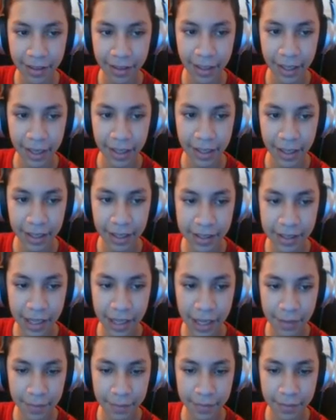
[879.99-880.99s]
Hey, hey,
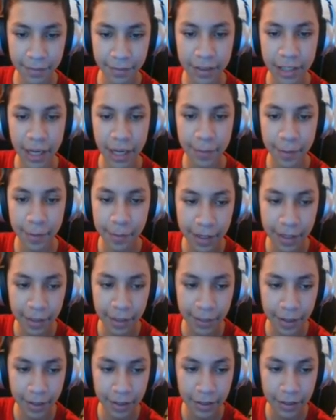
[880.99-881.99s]
stop. Stop, I'm right
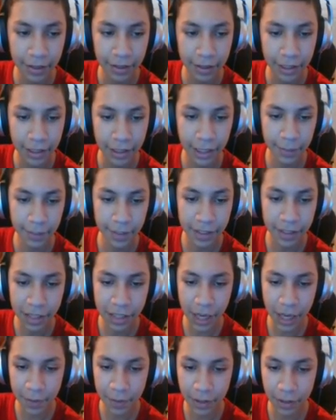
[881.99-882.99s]
here, man. And I'm gonna
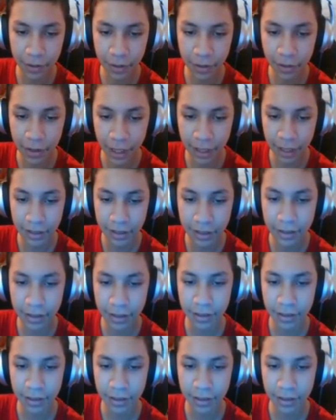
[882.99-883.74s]
stop you, oh god.